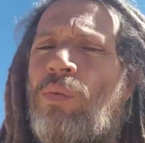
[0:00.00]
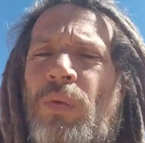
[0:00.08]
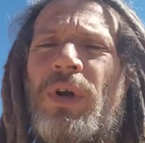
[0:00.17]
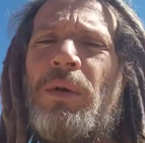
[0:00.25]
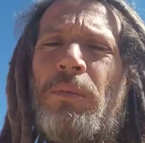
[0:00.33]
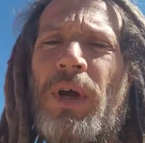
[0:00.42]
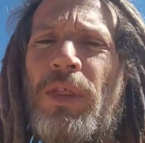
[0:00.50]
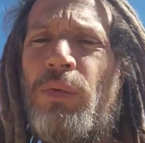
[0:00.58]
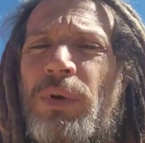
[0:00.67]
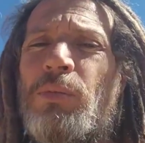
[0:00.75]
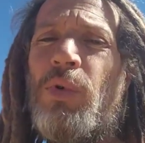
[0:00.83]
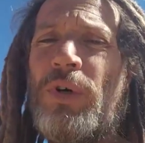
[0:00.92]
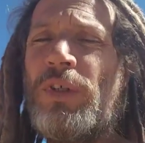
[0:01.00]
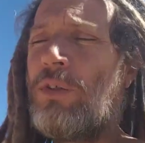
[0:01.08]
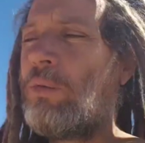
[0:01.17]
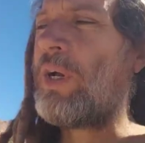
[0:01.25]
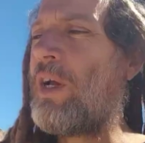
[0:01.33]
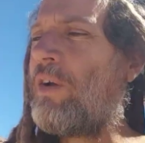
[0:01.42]
running my three boys
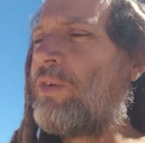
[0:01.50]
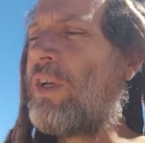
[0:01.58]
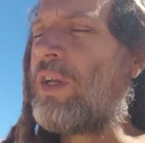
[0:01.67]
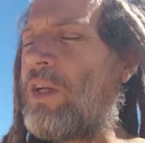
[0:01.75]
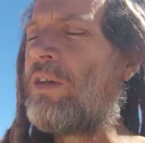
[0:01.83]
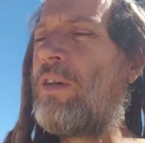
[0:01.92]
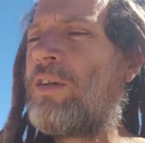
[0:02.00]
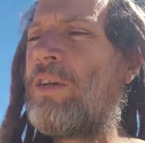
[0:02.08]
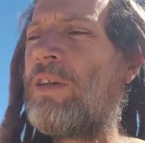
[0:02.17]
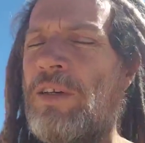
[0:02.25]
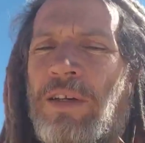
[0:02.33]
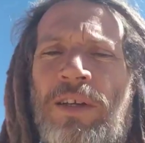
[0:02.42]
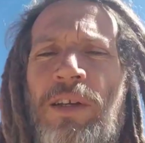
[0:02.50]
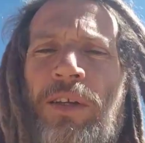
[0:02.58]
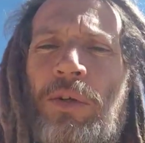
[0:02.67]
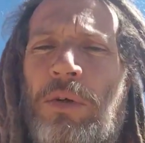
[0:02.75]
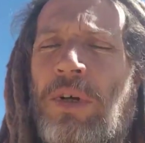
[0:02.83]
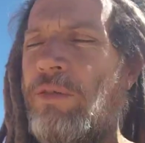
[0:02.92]
around and
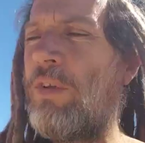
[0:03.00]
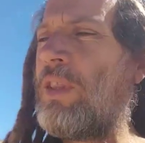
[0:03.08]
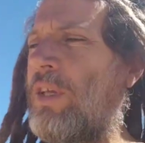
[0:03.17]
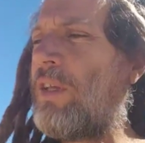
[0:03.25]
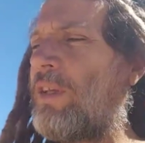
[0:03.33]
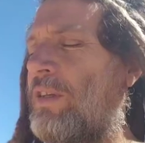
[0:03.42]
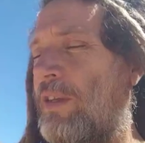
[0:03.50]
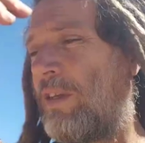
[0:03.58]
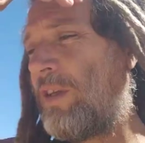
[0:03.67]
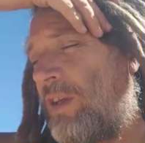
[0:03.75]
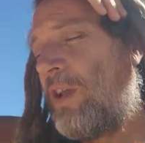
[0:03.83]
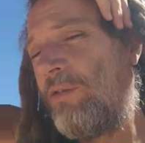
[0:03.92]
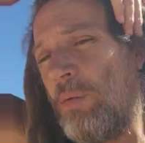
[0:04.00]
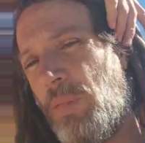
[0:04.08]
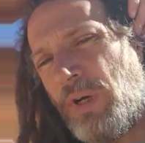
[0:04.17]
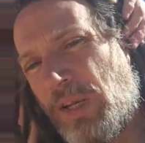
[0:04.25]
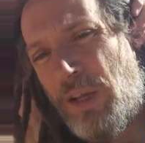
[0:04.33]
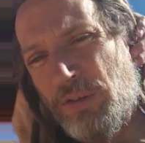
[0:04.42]
doing everything
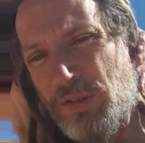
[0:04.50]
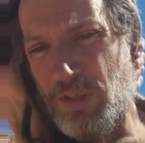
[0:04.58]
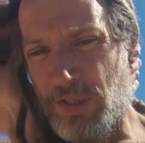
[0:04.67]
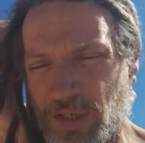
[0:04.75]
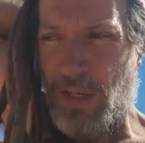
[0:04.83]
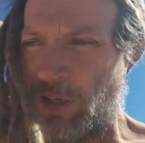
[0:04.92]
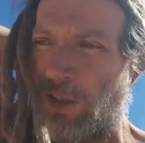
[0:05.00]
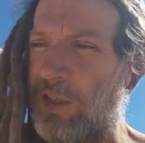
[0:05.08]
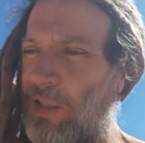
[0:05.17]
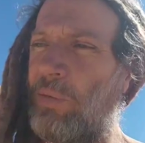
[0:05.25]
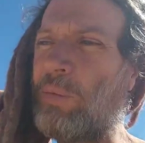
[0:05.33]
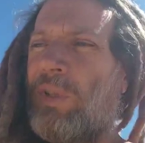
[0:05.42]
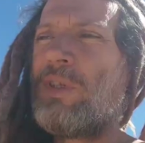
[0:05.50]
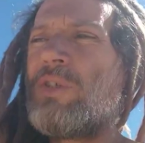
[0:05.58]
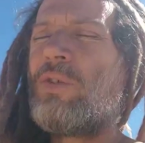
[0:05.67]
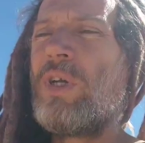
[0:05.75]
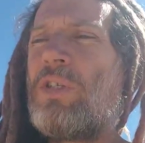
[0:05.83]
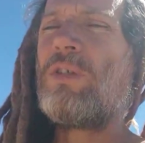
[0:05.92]
everybody else does with the
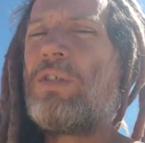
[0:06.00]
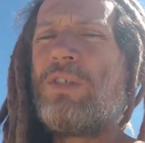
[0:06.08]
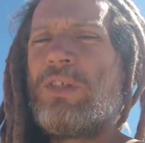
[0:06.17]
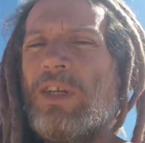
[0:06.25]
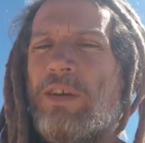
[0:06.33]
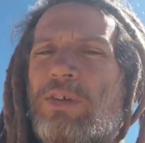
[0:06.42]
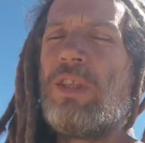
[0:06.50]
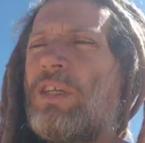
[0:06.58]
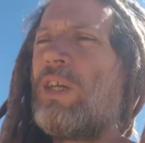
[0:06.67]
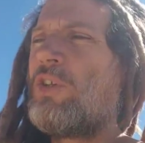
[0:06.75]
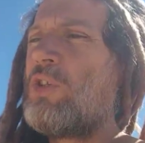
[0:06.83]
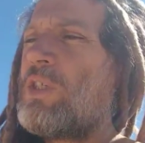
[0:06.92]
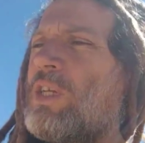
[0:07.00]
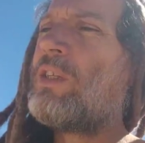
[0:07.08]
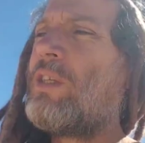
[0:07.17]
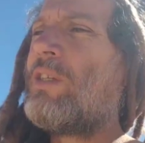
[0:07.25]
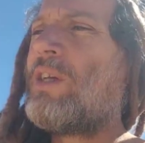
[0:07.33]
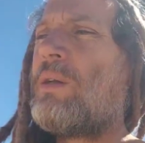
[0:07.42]
stresses and everything. I just take
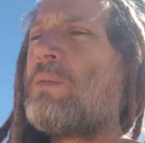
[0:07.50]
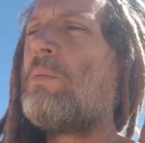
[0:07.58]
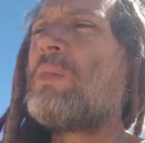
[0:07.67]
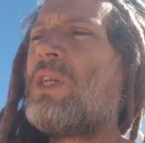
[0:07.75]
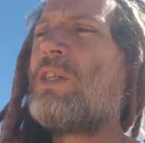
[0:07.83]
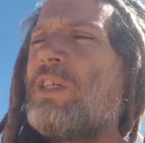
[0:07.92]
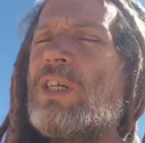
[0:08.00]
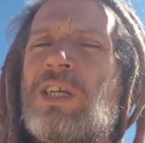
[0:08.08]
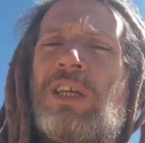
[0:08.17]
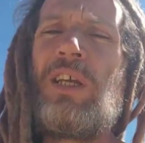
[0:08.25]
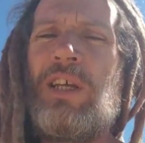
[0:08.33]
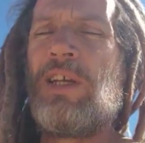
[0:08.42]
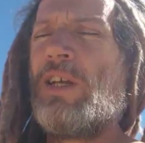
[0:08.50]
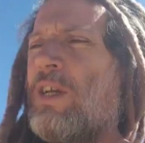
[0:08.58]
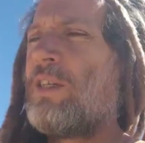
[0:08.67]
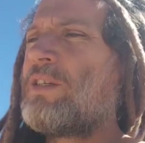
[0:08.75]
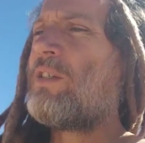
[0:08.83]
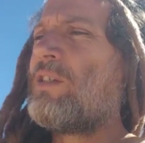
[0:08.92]
the time to meditate,
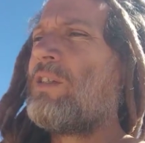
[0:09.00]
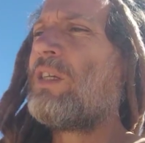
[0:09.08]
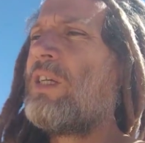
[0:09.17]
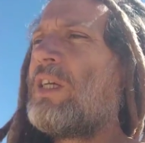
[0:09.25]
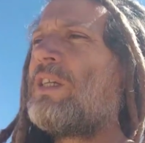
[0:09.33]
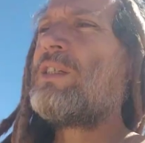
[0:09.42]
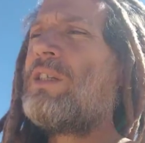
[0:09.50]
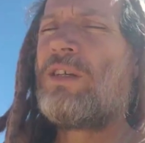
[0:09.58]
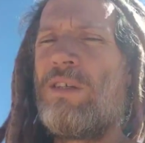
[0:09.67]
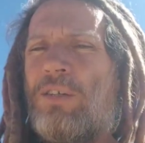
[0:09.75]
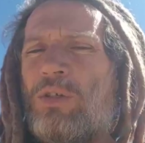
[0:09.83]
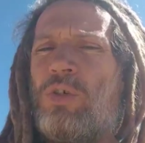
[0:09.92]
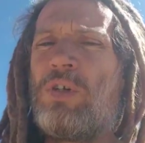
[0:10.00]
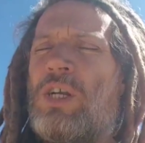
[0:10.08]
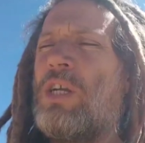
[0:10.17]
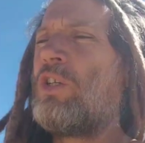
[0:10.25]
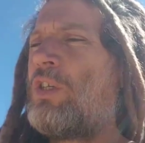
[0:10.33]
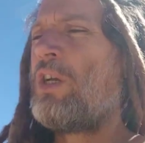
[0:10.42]
to sun gaze, to
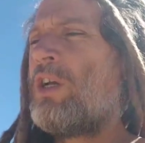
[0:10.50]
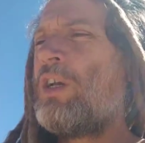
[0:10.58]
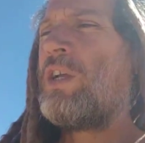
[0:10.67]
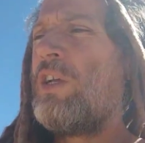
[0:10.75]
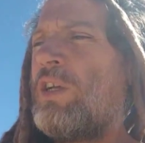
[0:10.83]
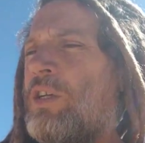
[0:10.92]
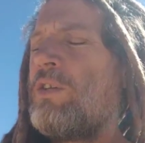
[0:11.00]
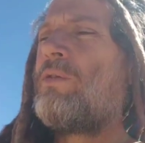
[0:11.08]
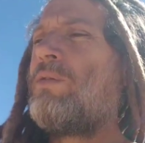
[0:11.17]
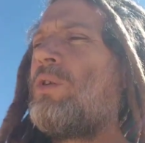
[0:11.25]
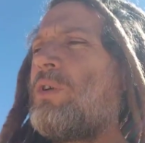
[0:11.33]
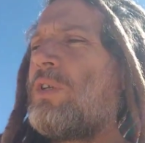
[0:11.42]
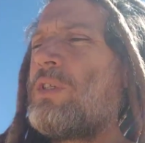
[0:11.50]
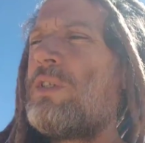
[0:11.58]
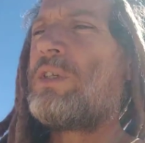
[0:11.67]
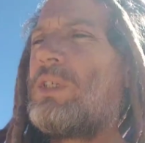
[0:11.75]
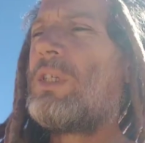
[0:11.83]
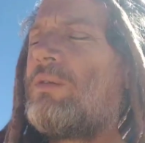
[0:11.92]
stretch, to focus,
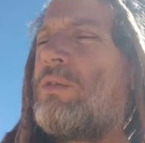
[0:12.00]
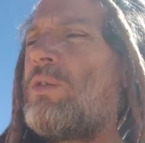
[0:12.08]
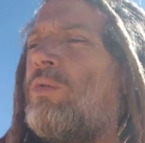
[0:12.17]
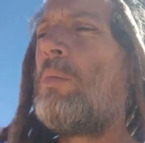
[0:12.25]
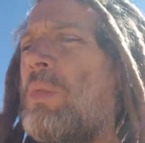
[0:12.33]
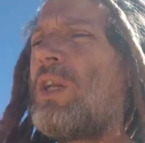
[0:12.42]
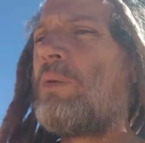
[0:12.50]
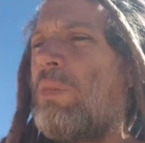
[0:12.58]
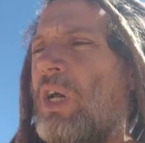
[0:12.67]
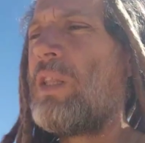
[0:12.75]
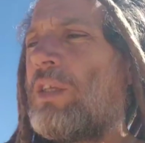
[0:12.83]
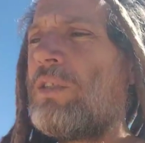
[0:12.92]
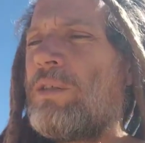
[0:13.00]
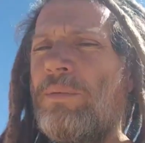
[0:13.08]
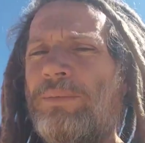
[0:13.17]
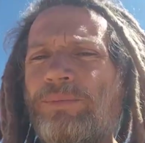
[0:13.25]
to remain in balance.